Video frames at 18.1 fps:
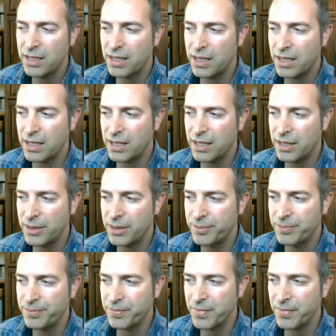
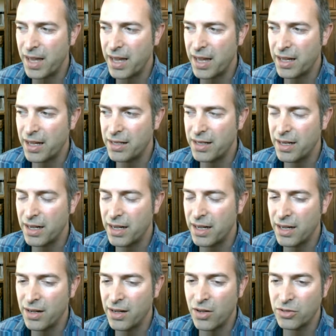And
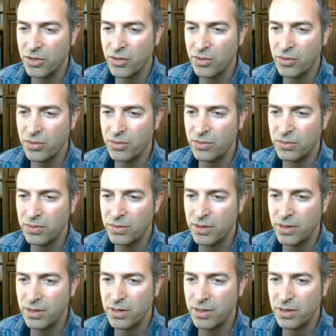also,
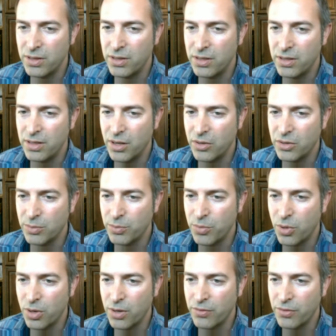it's
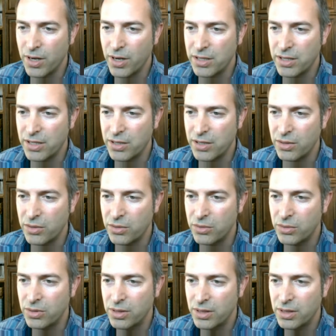important for us
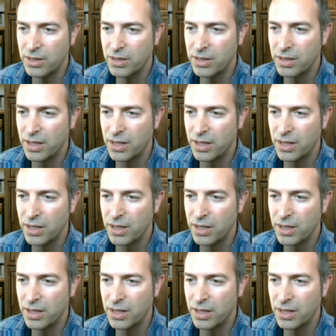to,